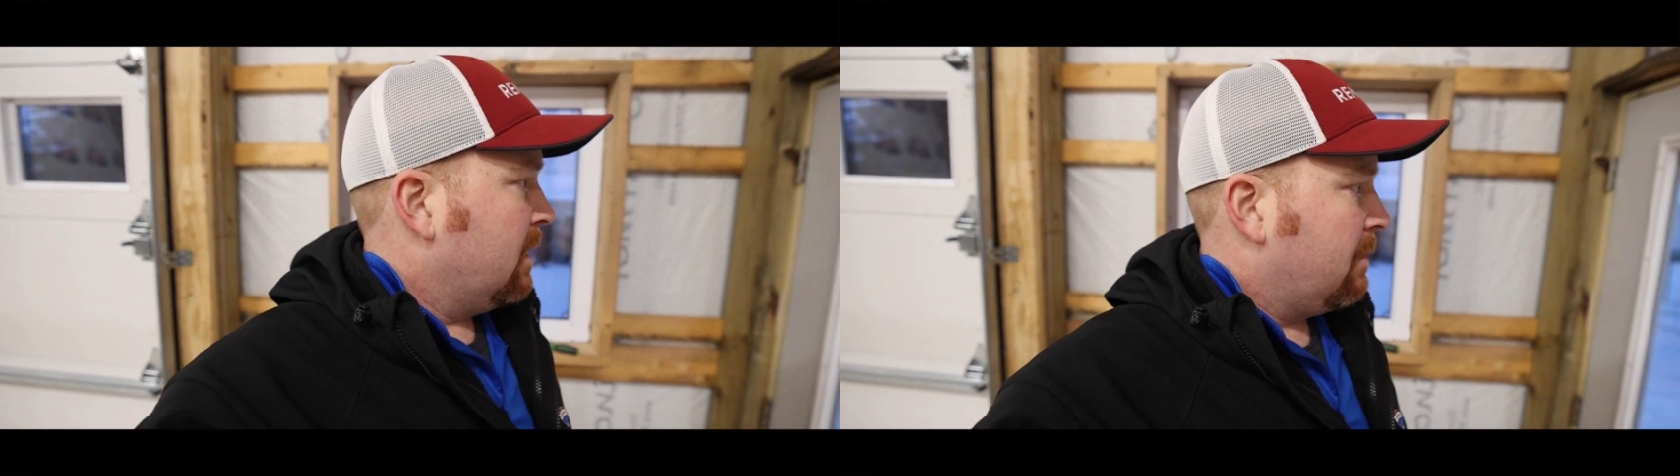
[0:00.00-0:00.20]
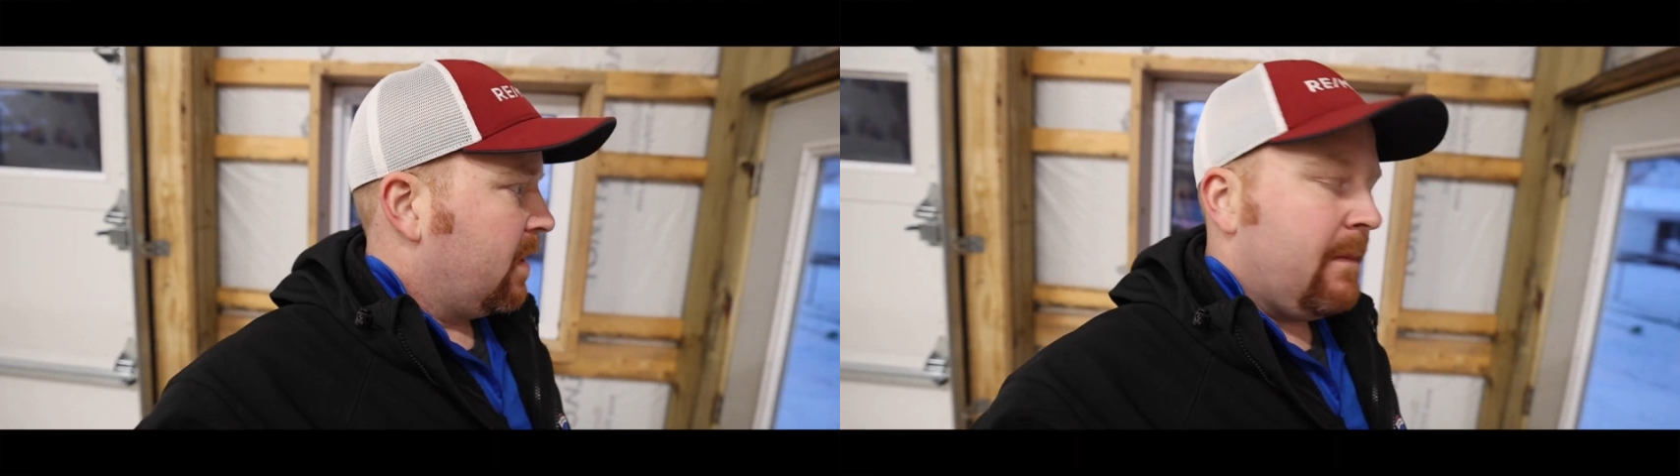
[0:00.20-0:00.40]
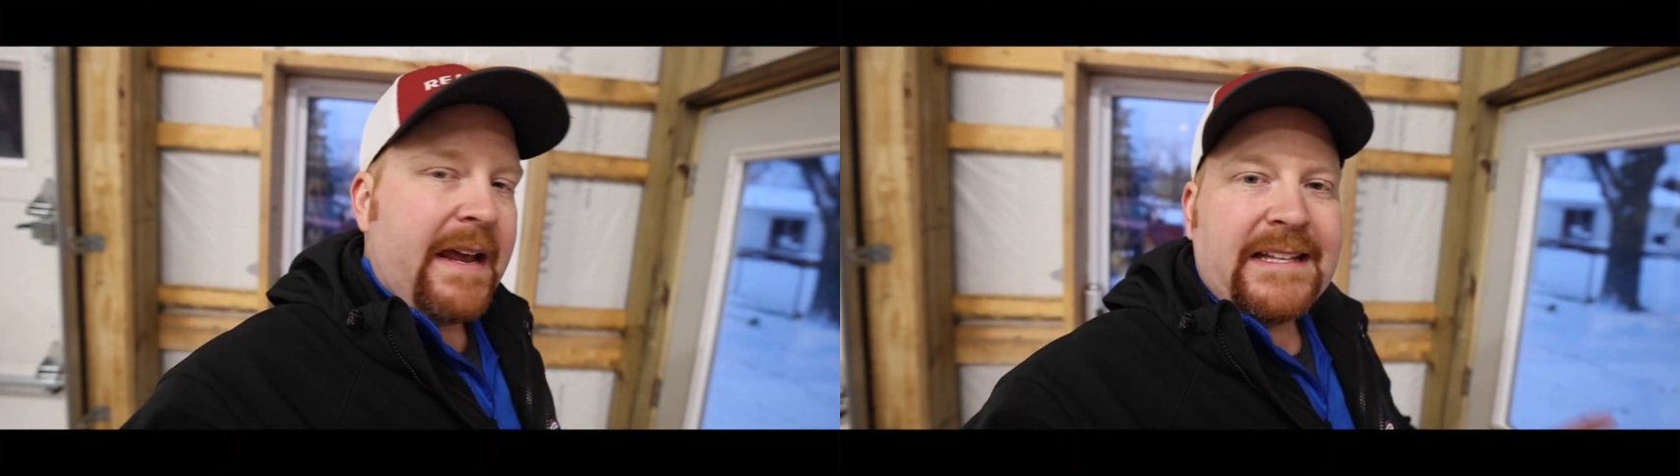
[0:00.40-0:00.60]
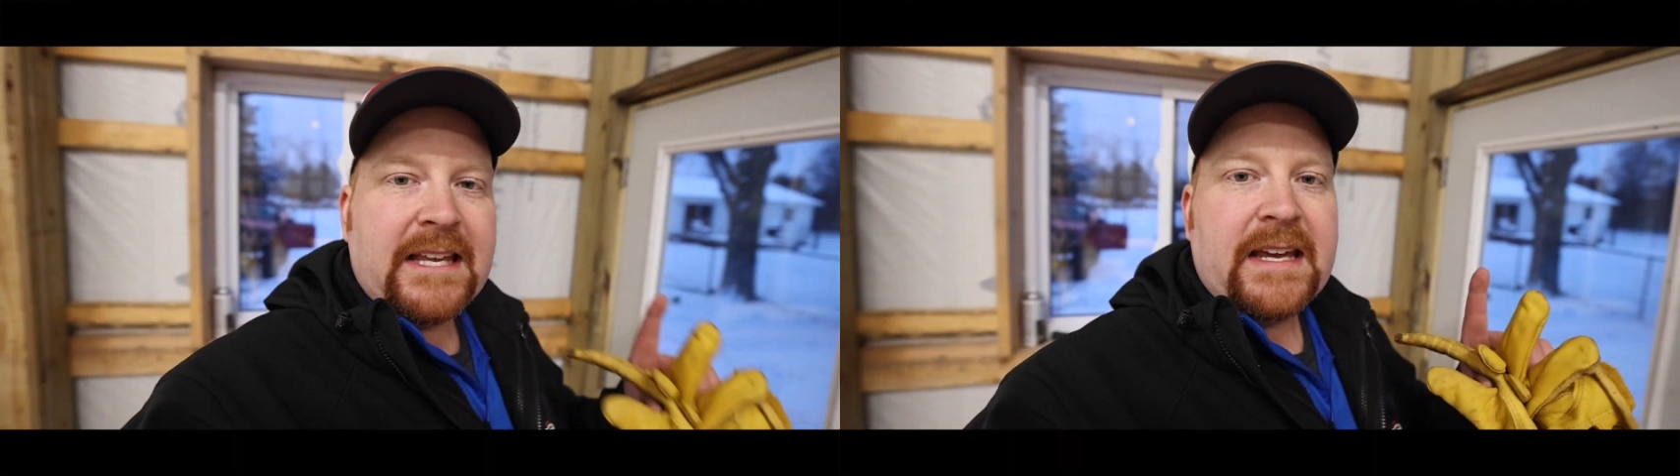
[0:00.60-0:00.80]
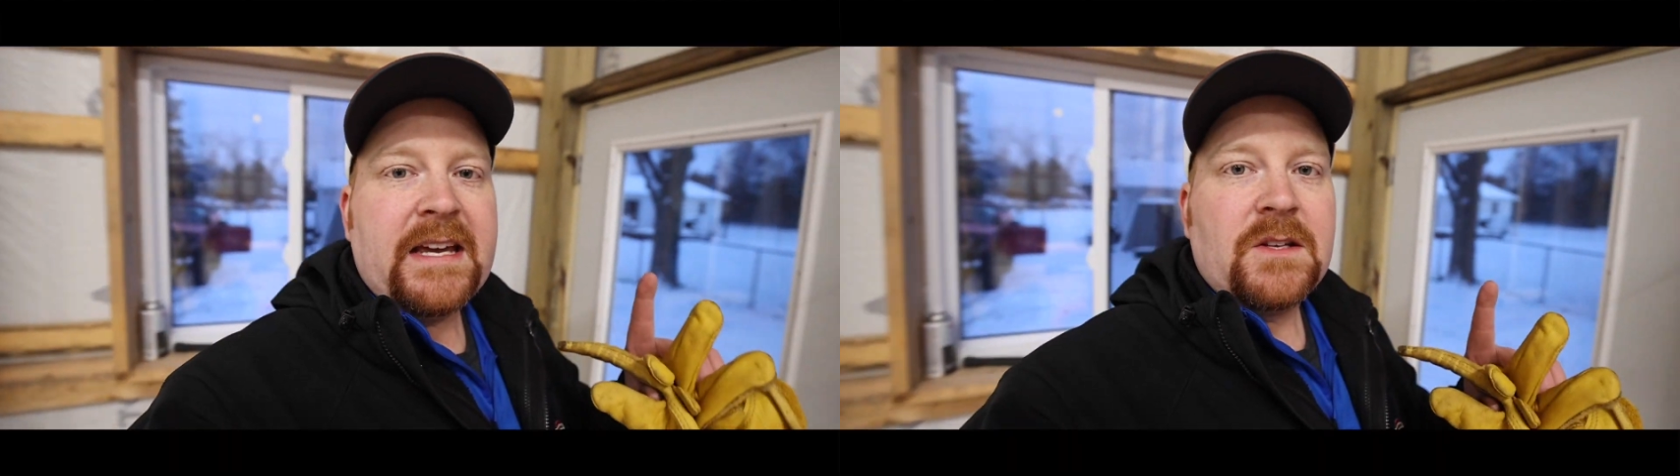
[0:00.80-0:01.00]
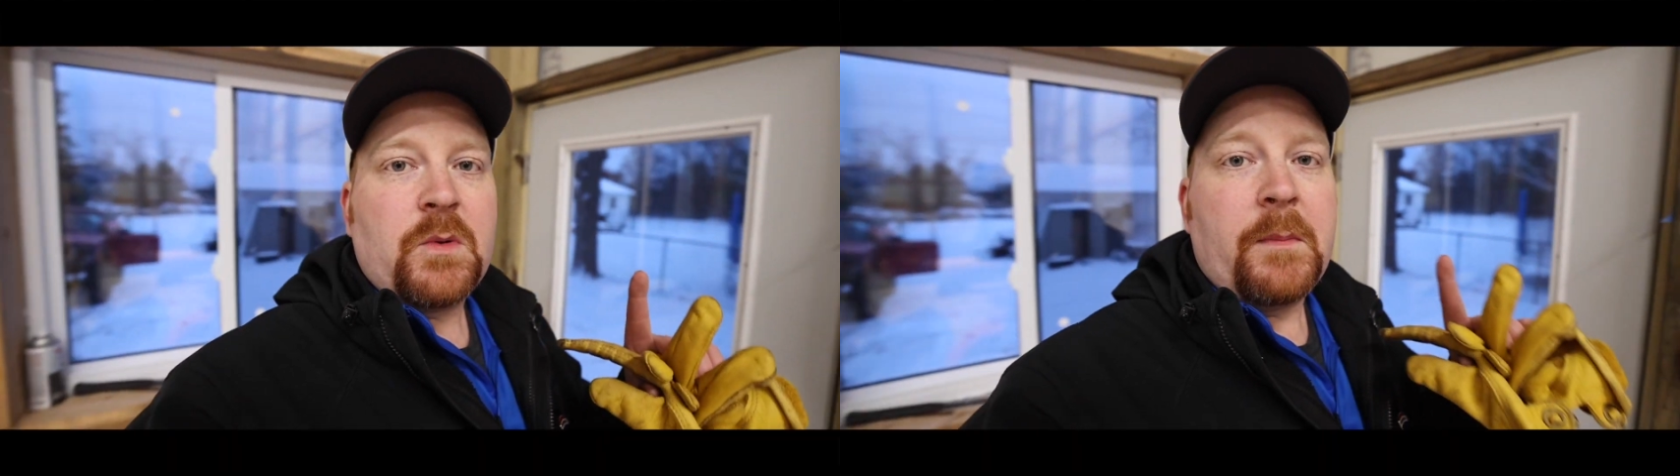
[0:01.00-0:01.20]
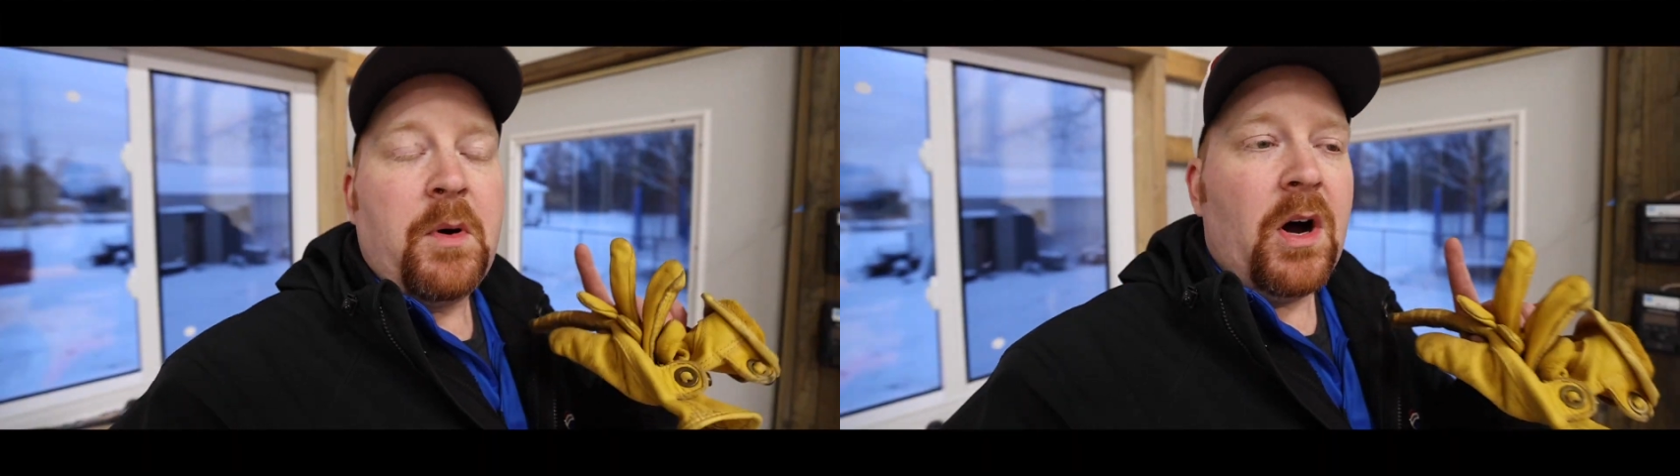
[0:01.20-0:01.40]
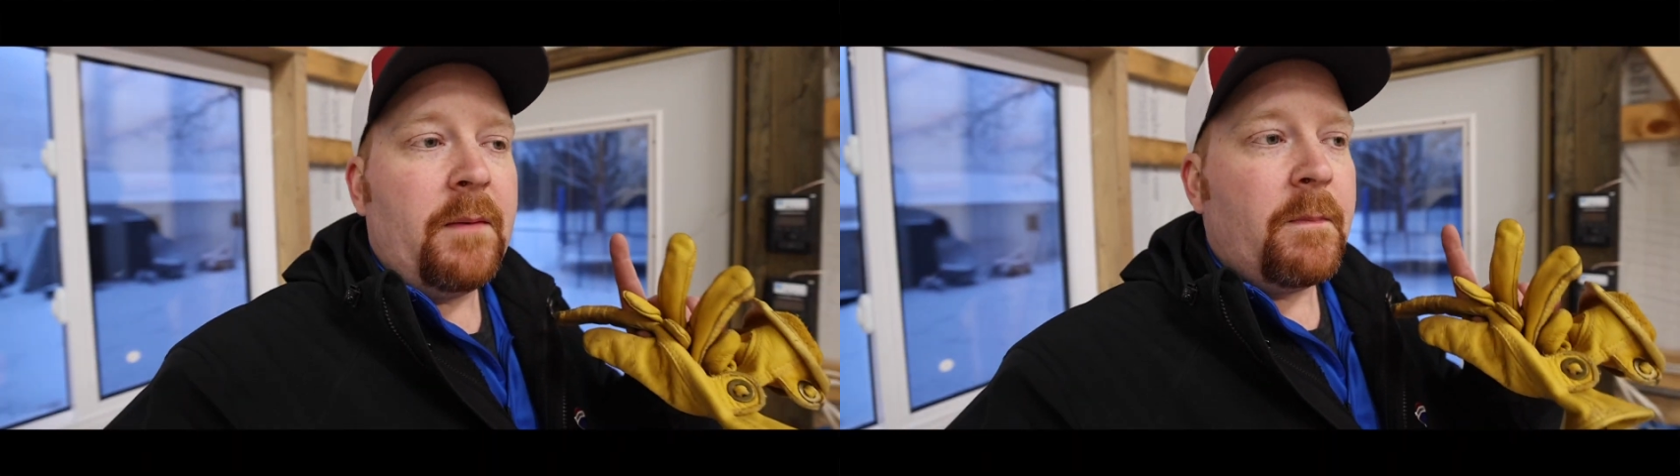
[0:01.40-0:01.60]
but the main thing is we
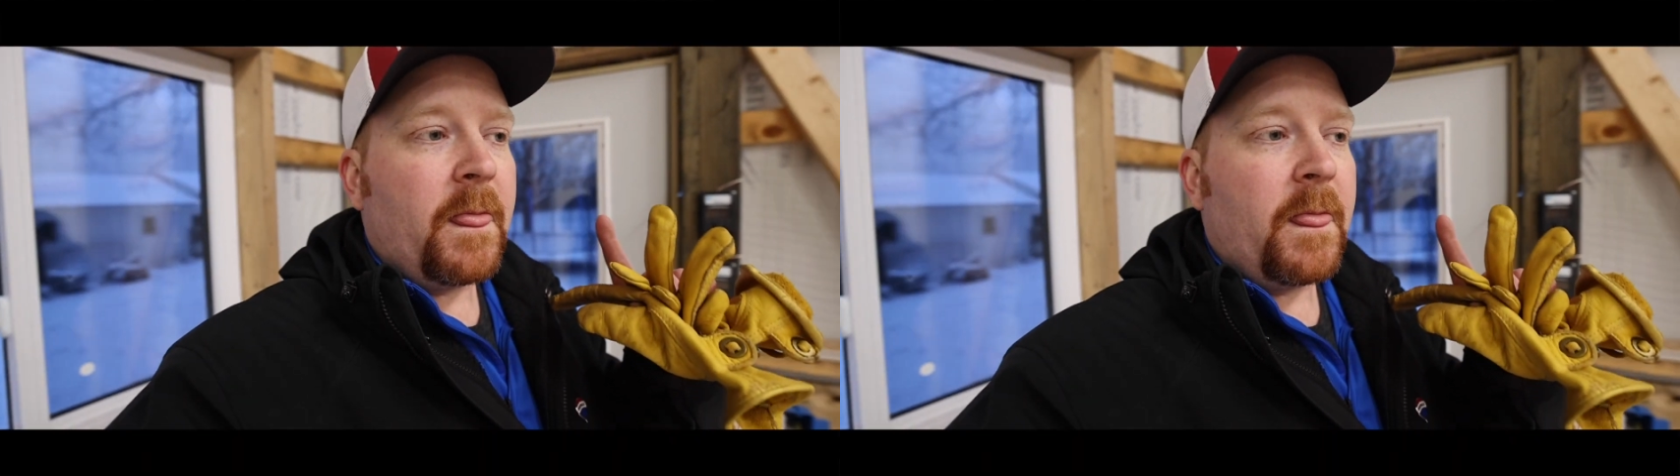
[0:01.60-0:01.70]
put